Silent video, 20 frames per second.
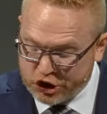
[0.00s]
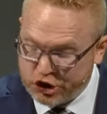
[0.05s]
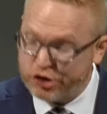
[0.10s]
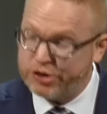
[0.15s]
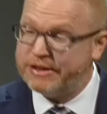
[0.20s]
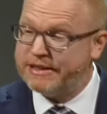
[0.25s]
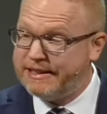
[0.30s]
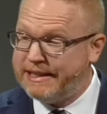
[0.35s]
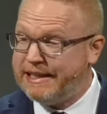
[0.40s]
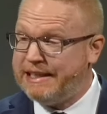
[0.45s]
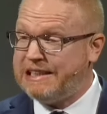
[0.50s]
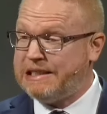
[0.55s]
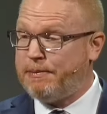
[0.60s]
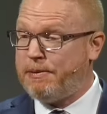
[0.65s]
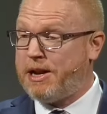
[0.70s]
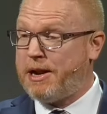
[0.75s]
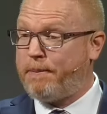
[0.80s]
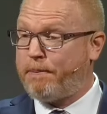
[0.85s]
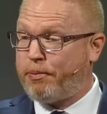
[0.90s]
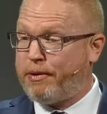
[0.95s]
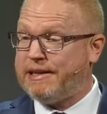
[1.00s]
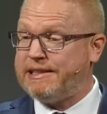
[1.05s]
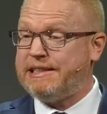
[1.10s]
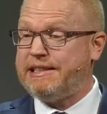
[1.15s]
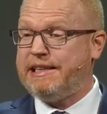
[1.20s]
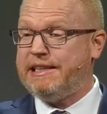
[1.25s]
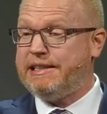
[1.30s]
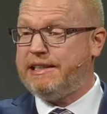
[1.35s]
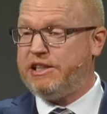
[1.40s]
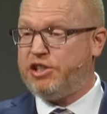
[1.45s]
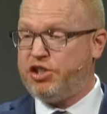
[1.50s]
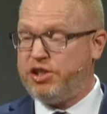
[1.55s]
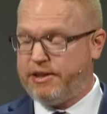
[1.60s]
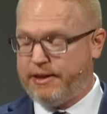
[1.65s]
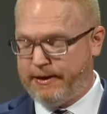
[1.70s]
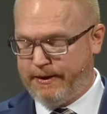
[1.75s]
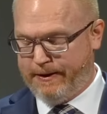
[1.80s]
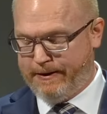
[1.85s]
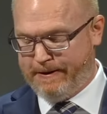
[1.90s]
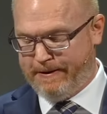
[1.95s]
certain things about our present
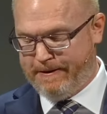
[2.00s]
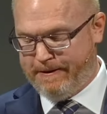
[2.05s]
condition.